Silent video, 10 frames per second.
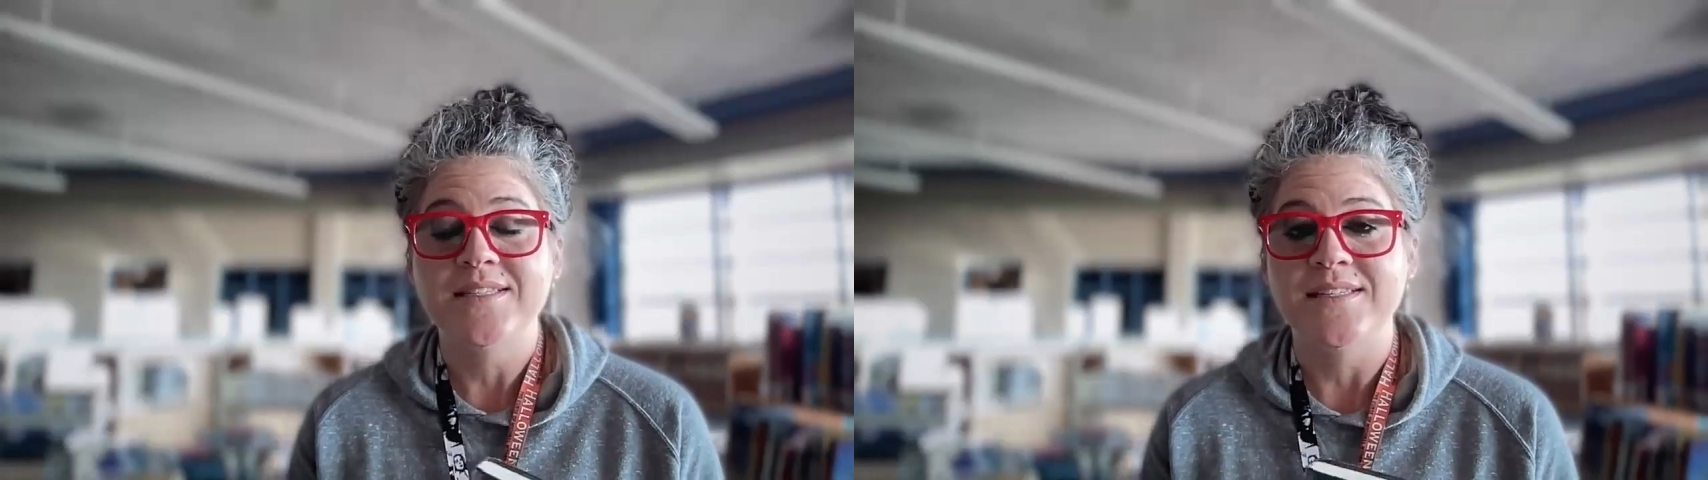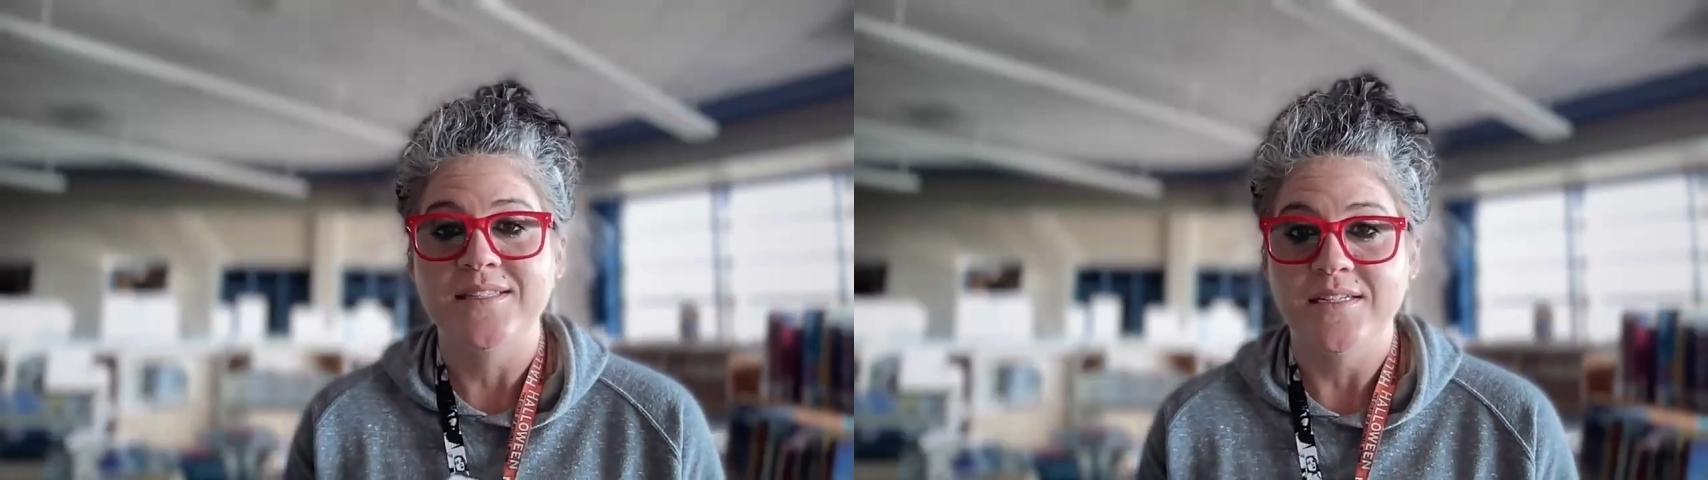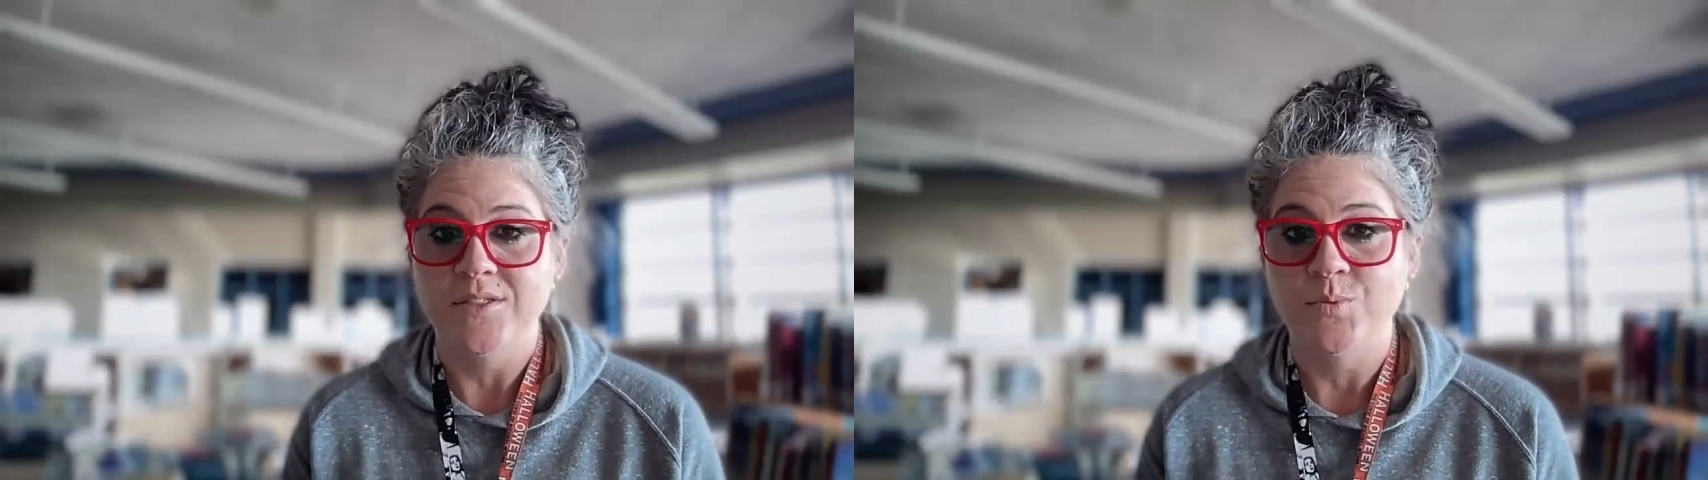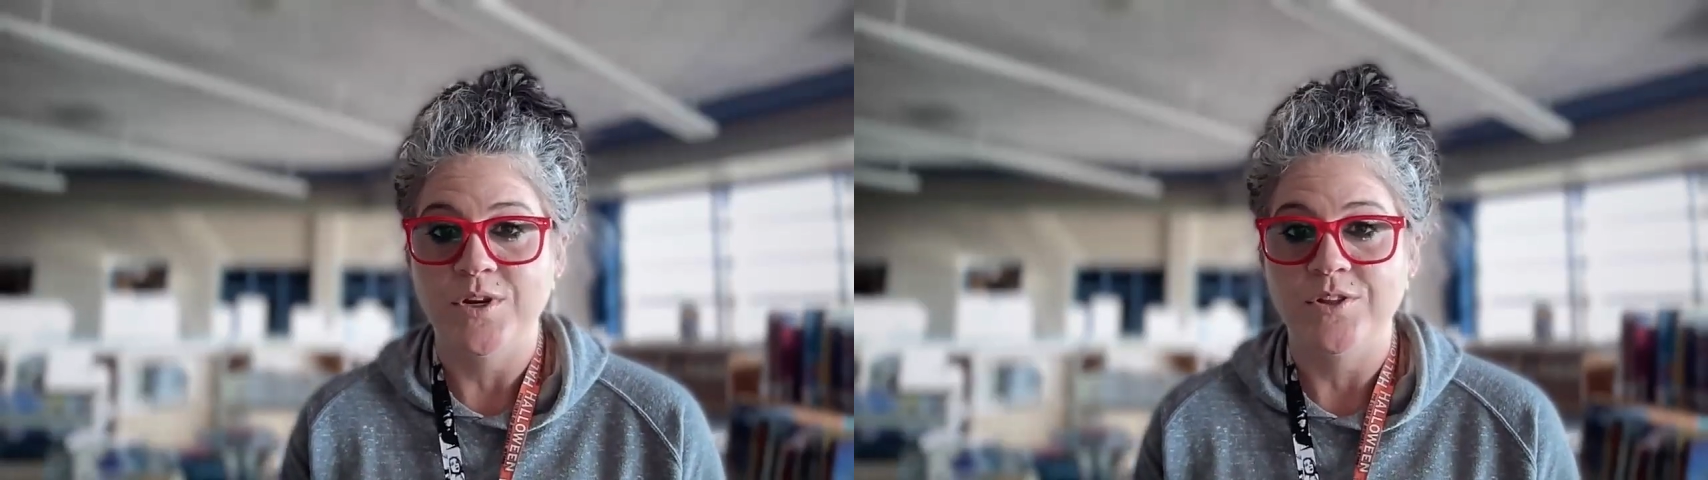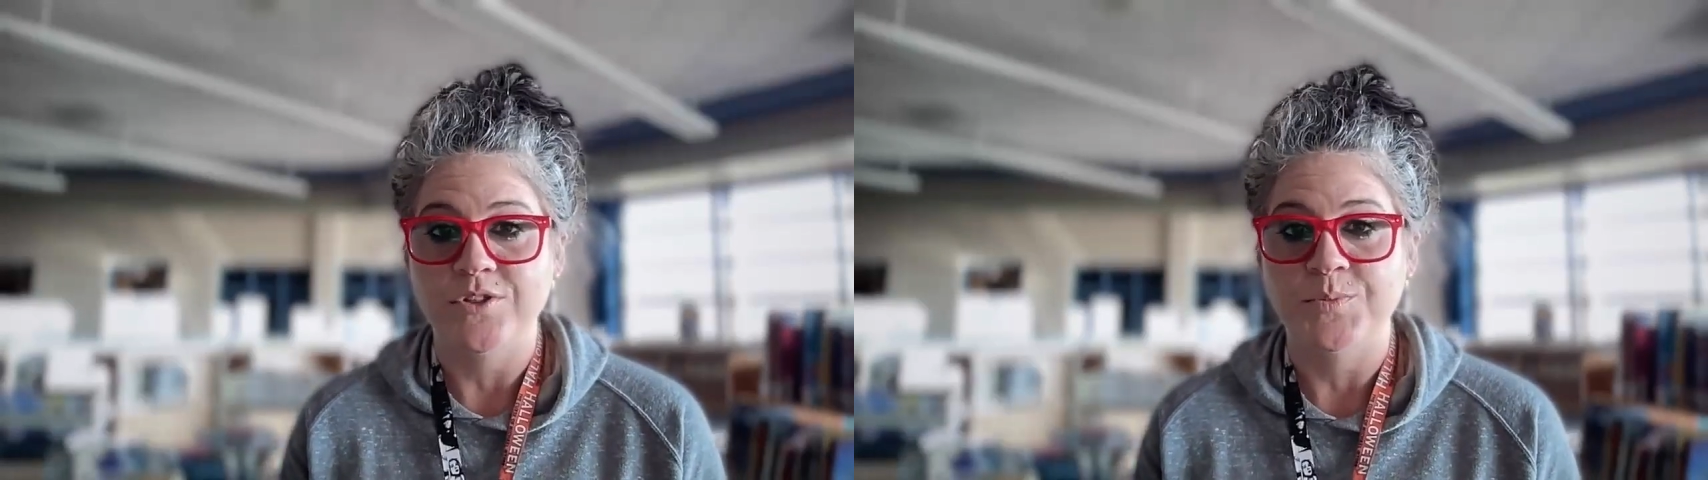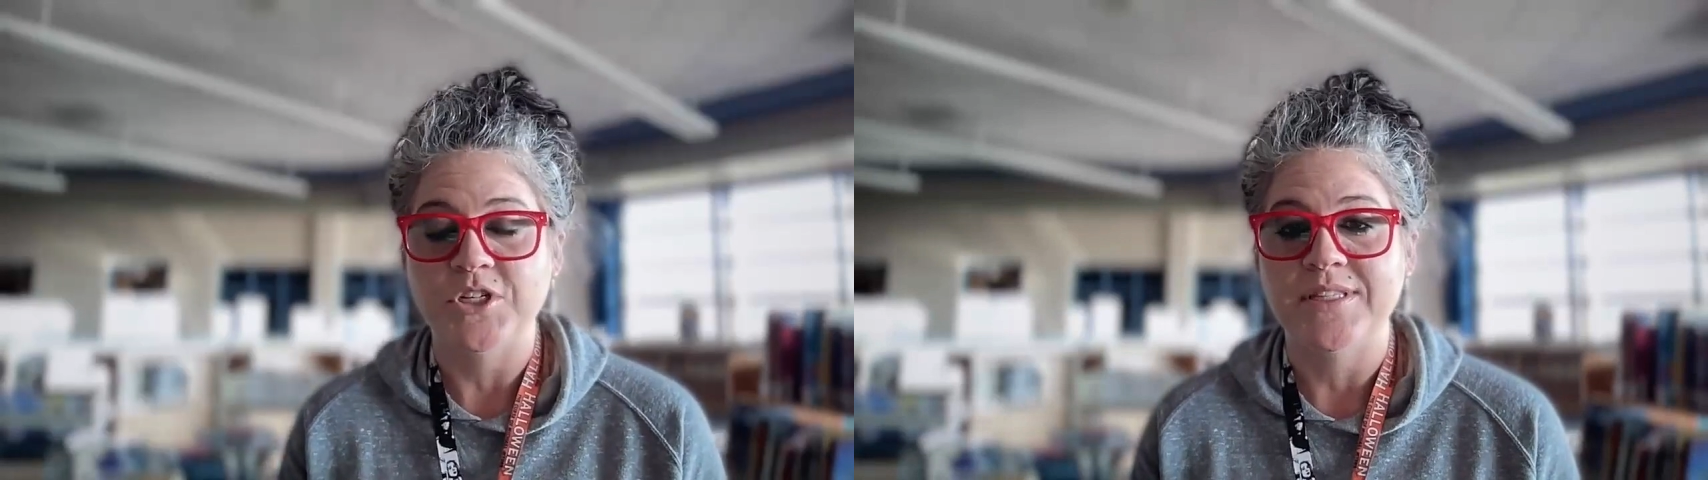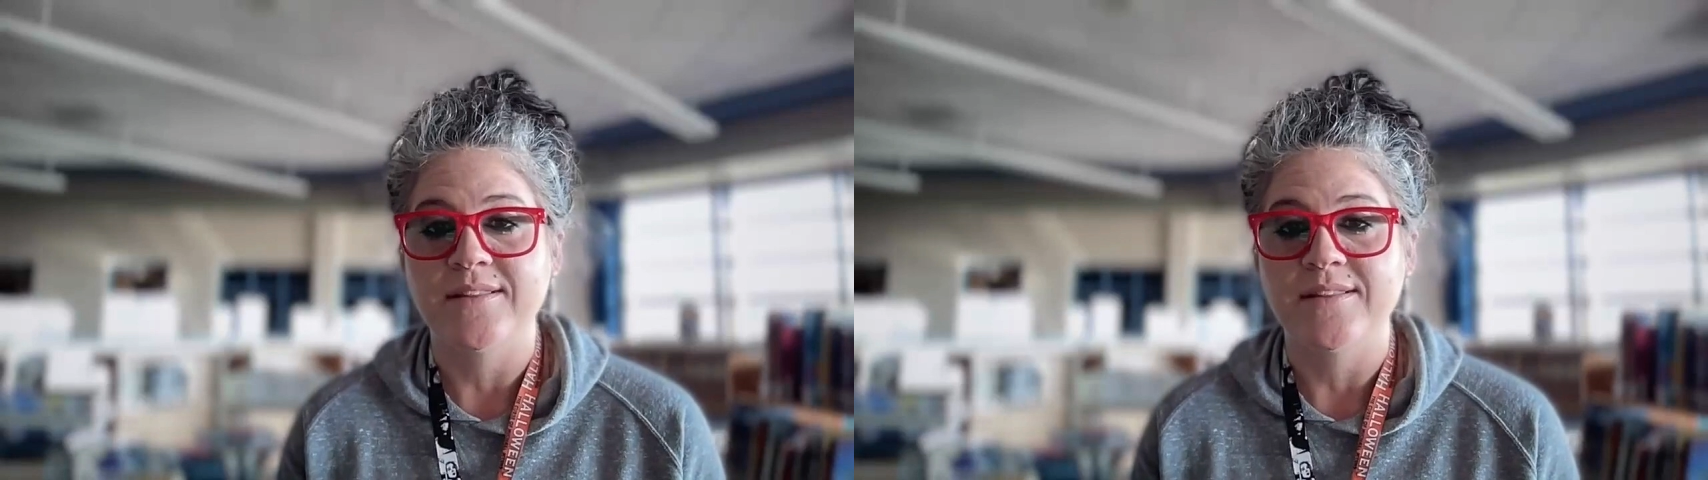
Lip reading: This is one of those books in